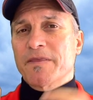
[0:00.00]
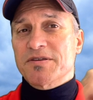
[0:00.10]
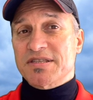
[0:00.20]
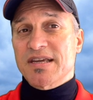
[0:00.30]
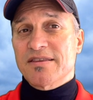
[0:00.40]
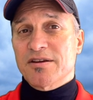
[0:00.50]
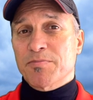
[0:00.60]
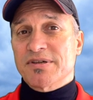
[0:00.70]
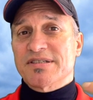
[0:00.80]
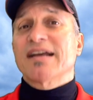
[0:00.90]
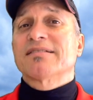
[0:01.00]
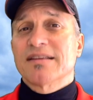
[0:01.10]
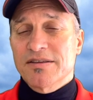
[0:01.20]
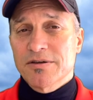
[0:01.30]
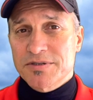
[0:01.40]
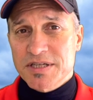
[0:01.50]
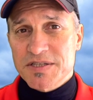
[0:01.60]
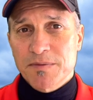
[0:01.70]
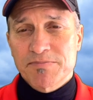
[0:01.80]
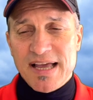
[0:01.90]
say they're protecting the oceans
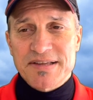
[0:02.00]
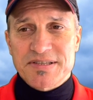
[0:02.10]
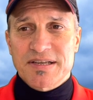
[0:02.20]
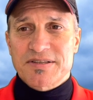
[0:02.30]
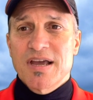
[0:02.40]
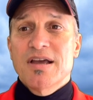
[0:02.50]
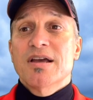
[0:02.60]
from plastics.